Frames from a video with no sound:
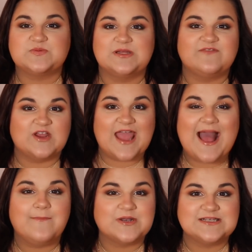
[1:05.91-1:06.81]
We live in a
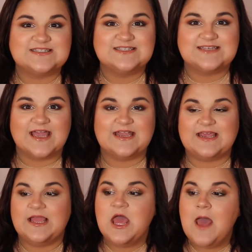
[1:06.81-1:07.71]
capitalist
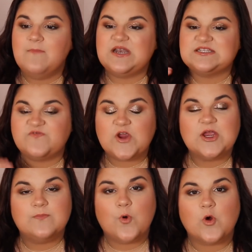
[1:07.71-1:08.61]
society, but it is very
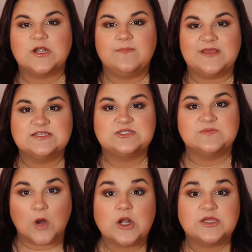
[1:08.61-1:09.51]
important to be a
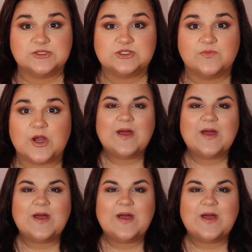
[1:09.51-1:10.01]
smart consumer.